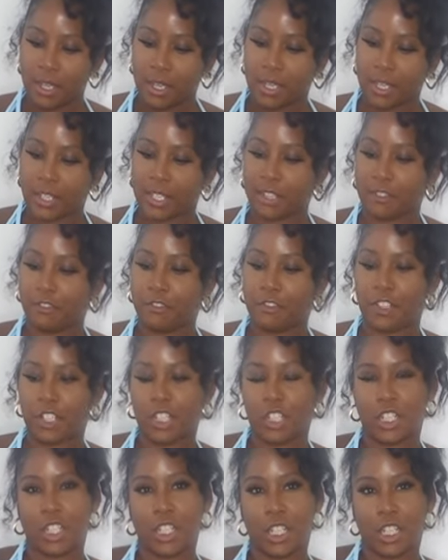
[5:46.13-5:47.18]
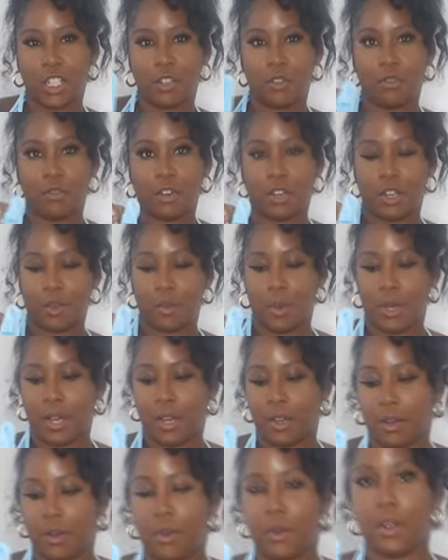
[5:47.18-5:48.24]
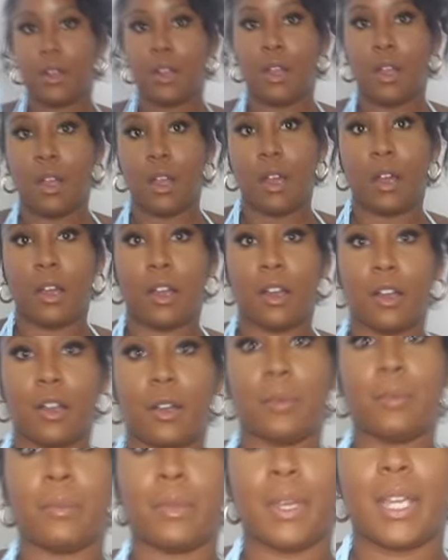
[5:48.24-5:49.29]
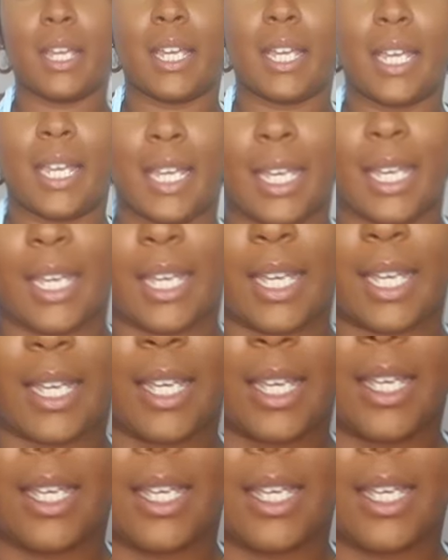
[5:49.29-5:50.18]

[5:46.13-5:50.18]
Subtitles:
Like, they didn't finish the stitching very well here.